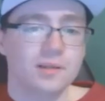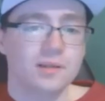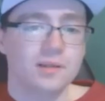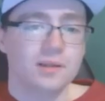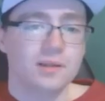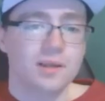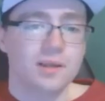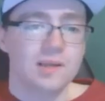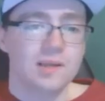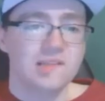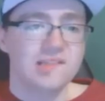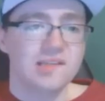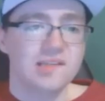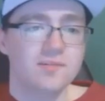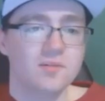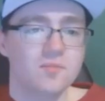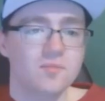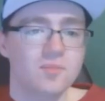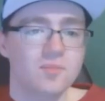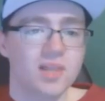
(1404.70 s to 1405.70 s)
uh, same
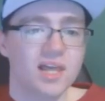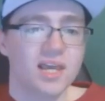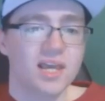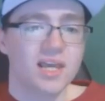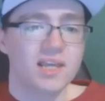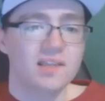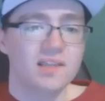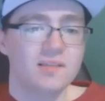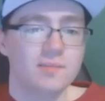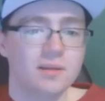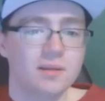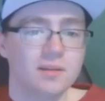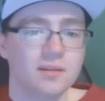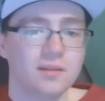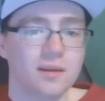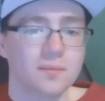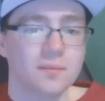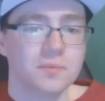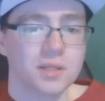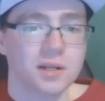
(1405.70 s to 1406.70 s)
with Blaze, but
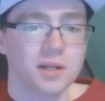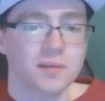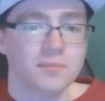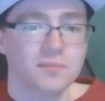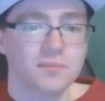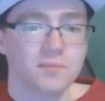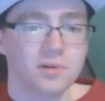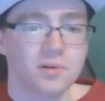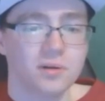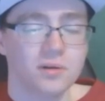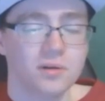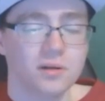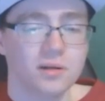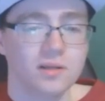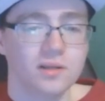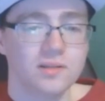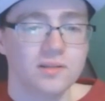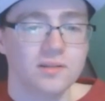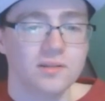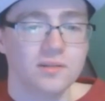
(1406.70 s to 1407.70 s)
um, you know, very
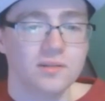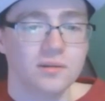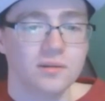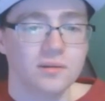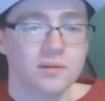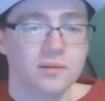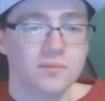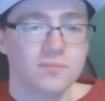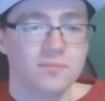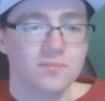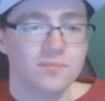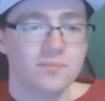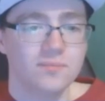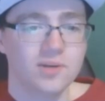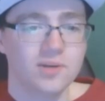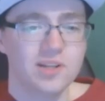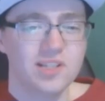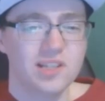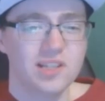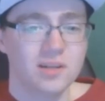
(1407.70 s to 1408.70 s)
nice.
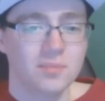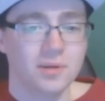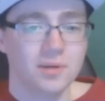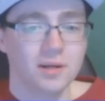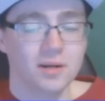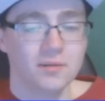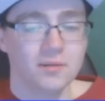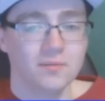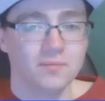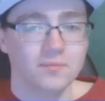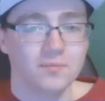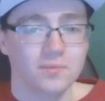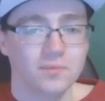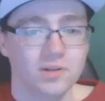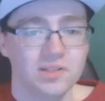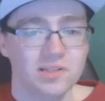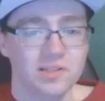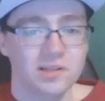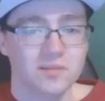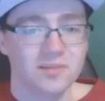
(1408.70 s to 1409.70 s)
Most of the part,
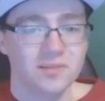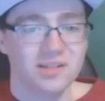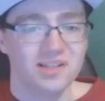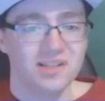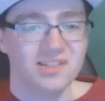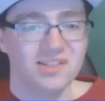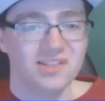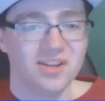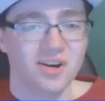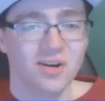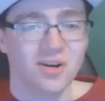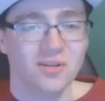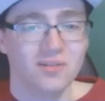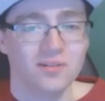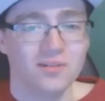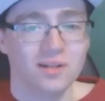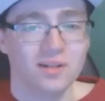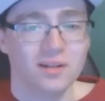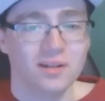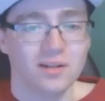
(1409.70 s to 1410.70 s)
most of it is
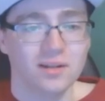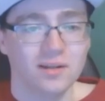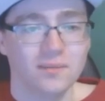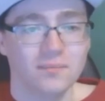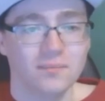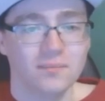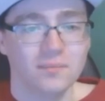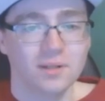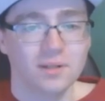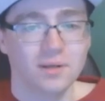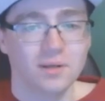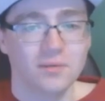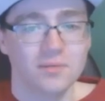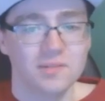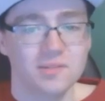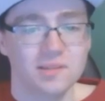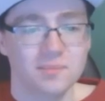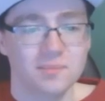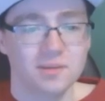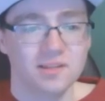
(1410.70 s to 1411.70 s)
gold, and um, you know,
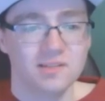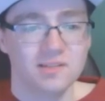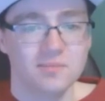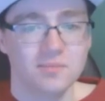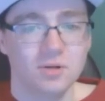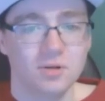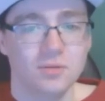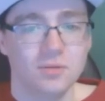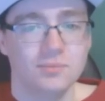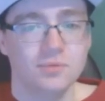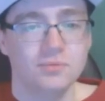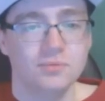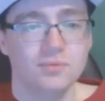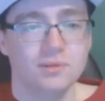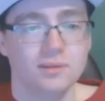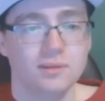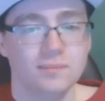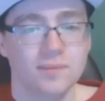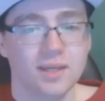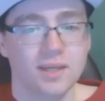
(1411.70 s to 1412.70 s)
some parts are purple,
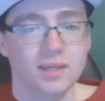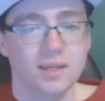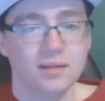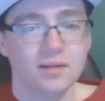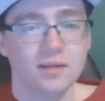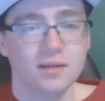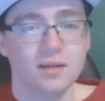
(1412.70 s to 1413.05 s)
pink.